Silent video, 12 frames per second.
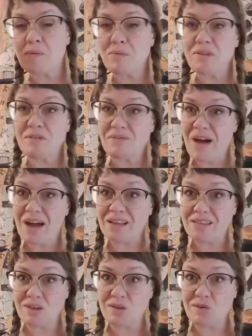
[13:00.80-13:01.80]
the
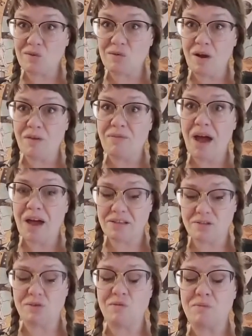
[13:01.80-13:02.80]
fact that
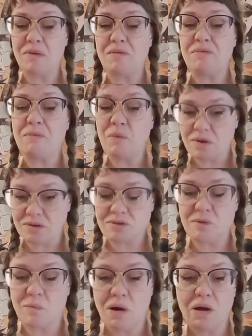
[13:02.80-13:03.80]
you've been
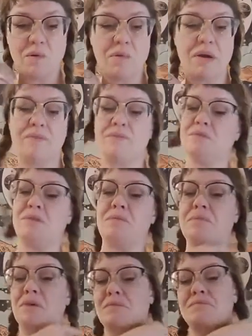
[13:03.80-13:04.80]
forced to walk away from
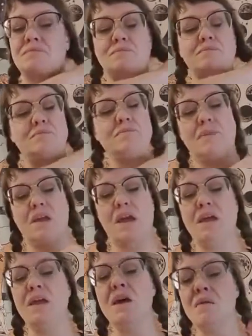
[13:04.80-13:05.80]
something.
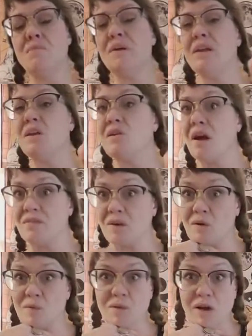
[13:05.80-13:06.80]
Okay, but you're
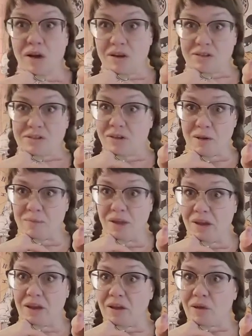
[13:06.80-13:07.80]
having a real hard time
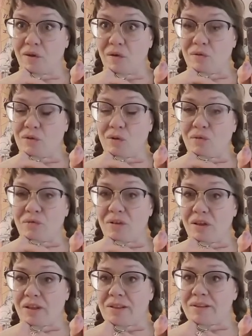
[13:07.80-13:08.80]
letting it go. You don't feel
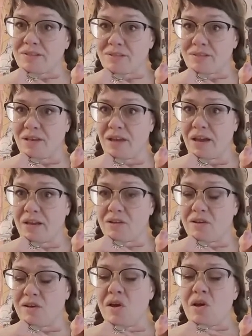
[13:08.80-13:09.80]
like this is the
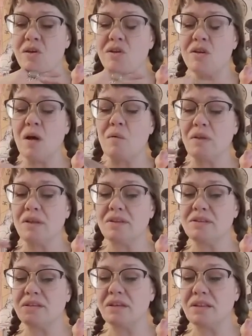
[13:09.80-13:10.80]
end. You're not willing
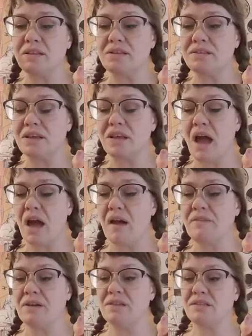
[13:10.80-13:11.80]
to let this thing
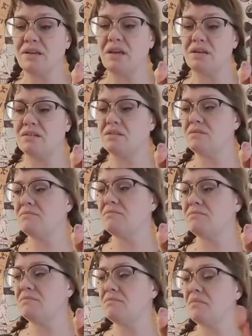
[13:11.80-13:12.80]
have its end.
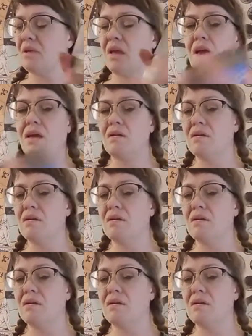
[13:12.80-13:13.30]
Okay,